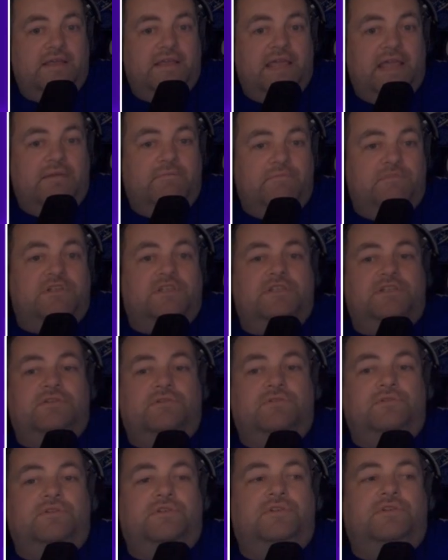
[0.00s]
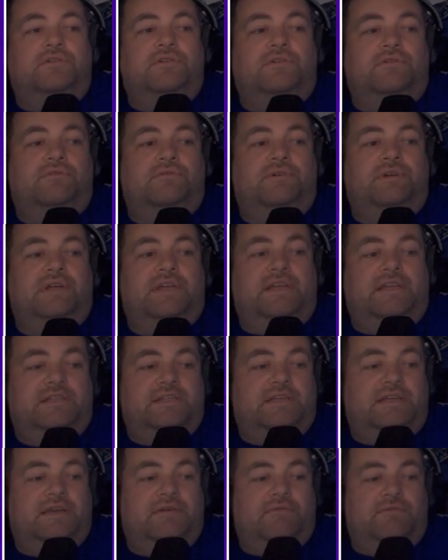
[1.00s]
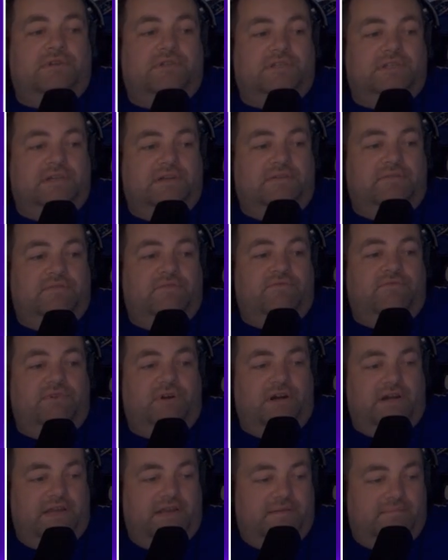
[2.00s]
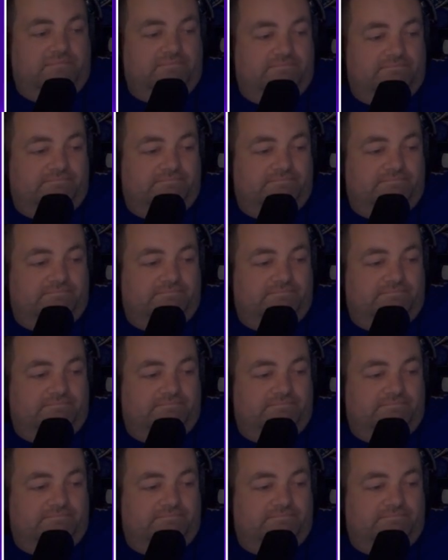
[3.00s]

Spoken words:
Game was still so easy it wasn't even funny.